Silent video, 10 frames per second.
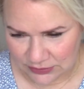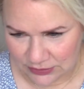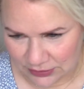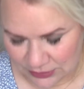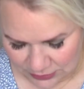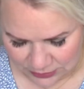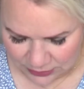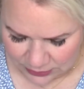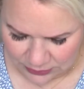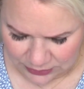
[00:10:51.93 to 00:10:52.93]

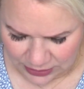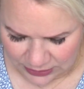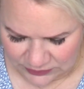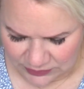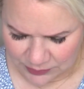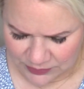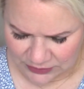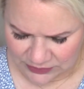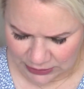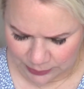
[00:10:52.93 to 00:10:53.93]
an item
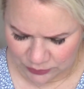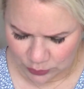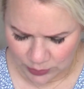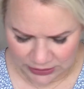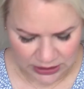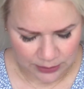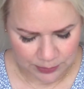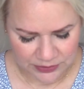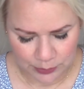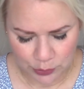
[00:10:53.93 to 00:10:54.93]
that helps you wake up
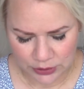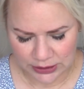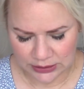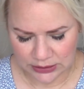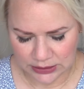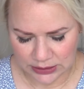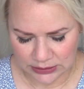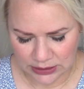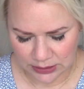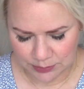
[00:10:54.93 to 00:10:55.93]
in the morning, and
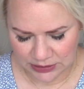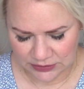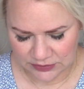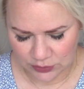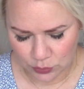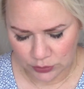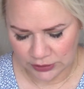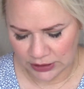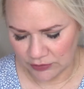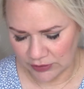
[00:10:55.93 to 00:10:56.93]
I picked the
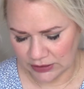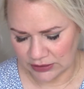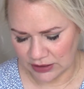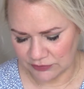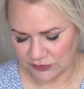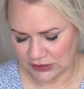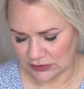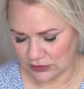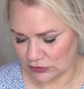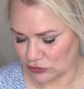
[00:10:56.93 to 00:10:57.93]
ordinary
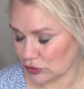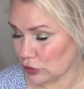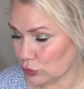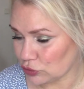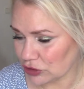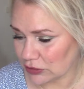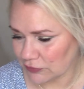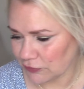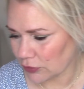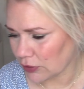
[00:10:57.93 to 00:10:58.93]
caffeine solution
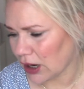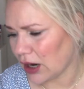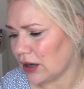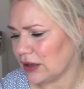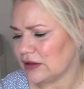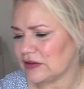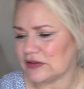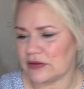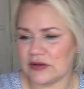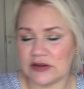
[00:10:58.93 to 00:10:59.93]
for
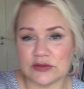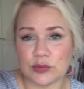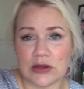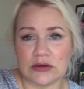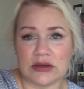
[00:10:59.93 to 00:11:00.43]
eyes, this one,